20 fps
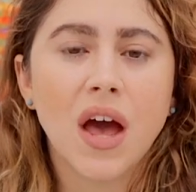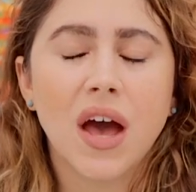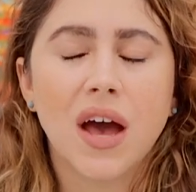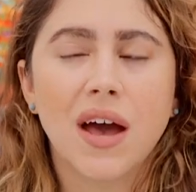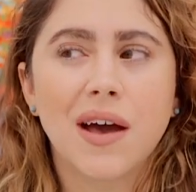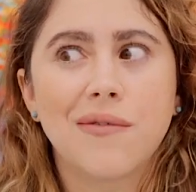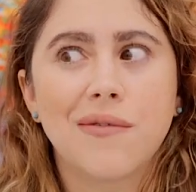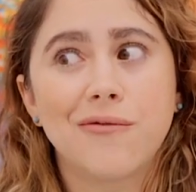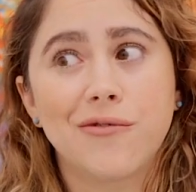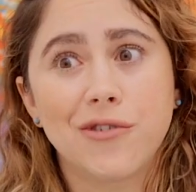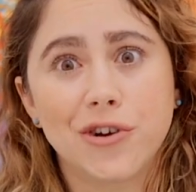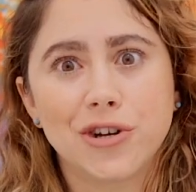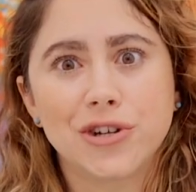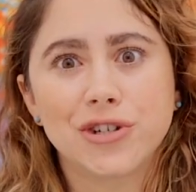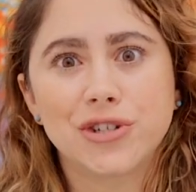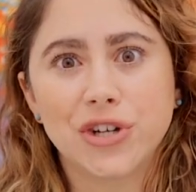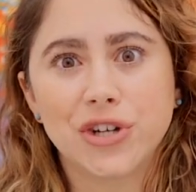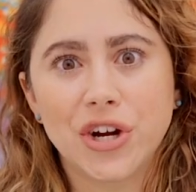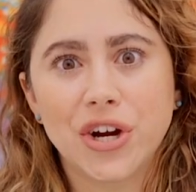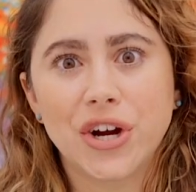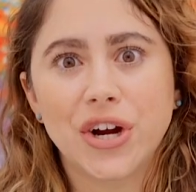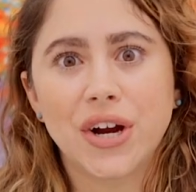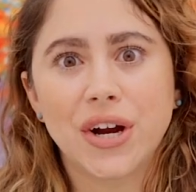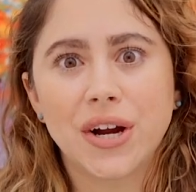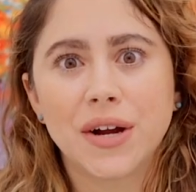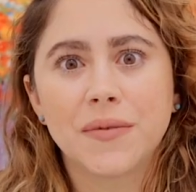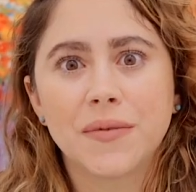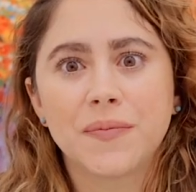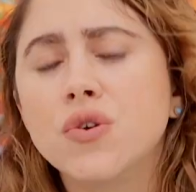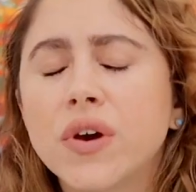for sure.
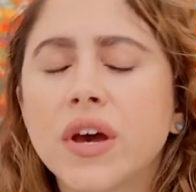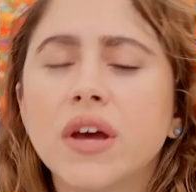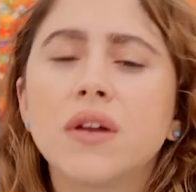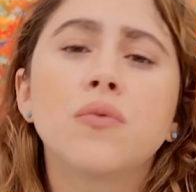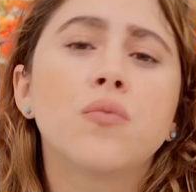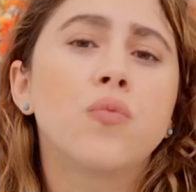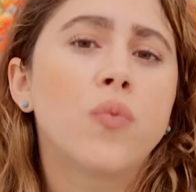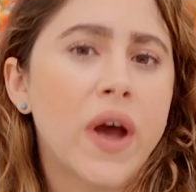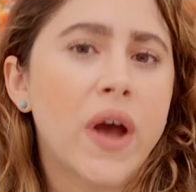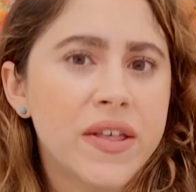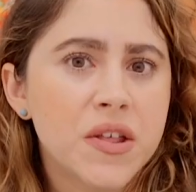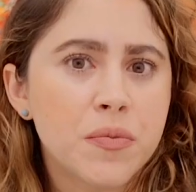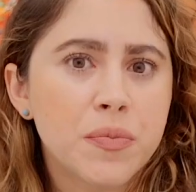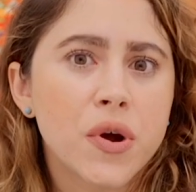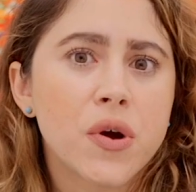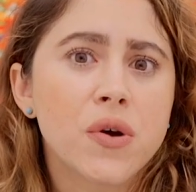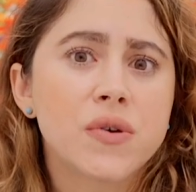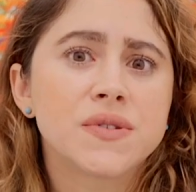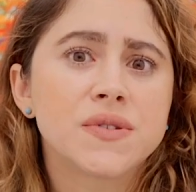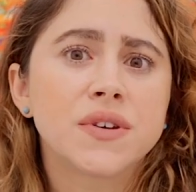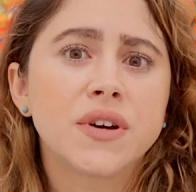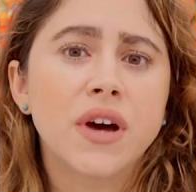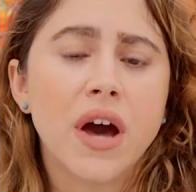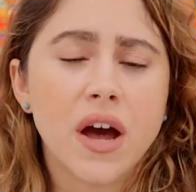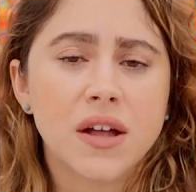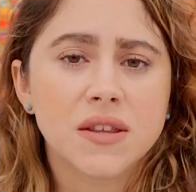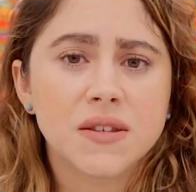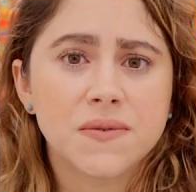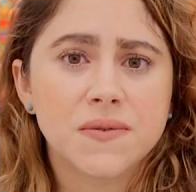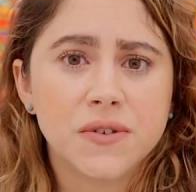You can weigh the pros and
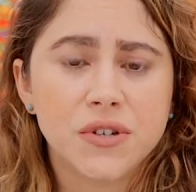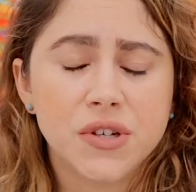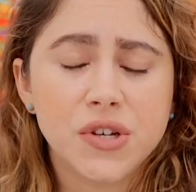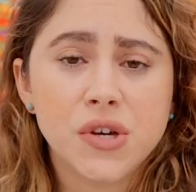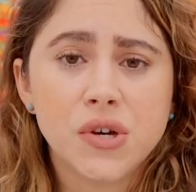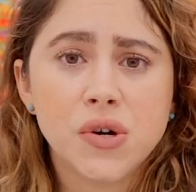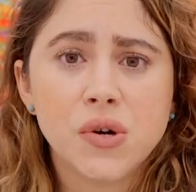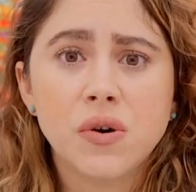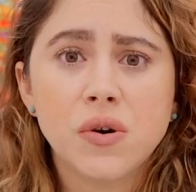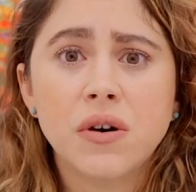cons for you.